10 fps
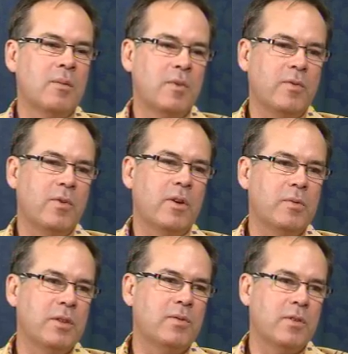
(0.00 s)
before I
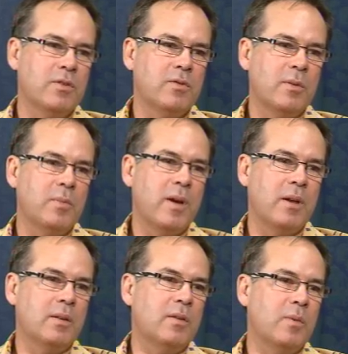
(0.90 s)
reach for the script
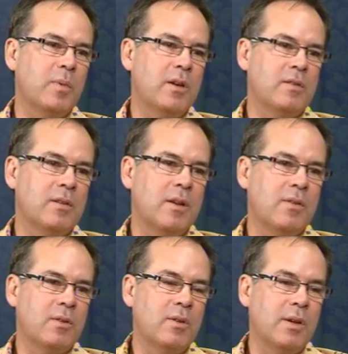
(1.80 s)
pad and give the patient
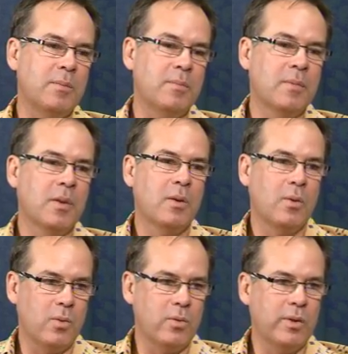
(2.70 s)
another cream
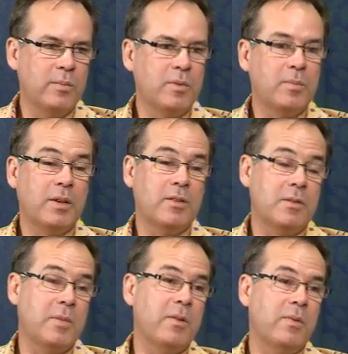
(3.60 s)
or ointment, because
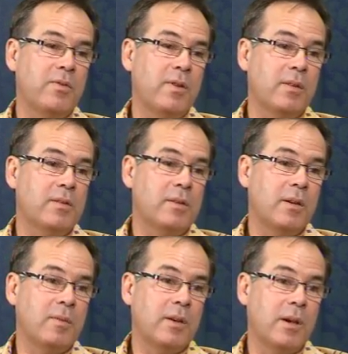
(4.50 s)
you may well find the
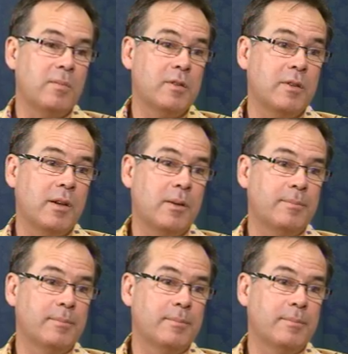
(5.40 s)
same thing happens again.